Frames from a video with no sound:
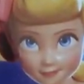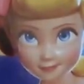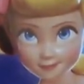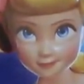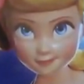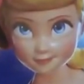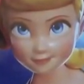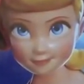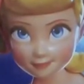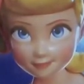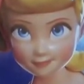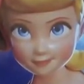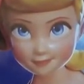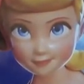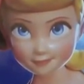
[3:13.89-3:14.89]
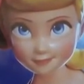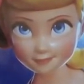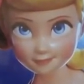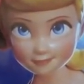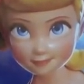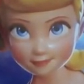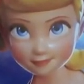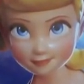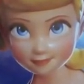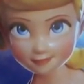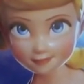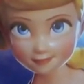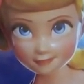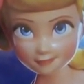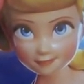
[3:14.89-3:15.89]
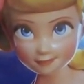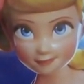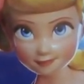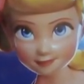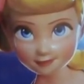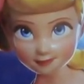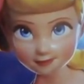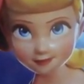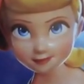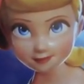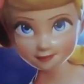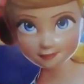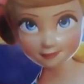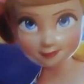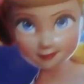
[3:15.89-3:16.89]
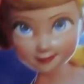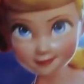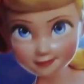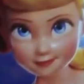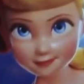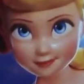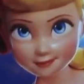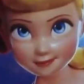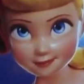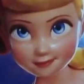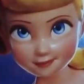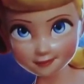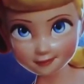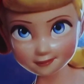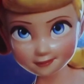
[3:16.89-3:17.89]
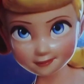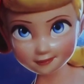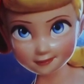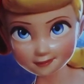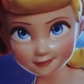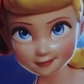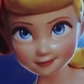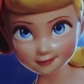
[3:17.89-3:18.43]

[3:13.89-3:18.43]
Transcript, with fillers: Bo Peep, and we have uh, what's what what's this one's name? Uh,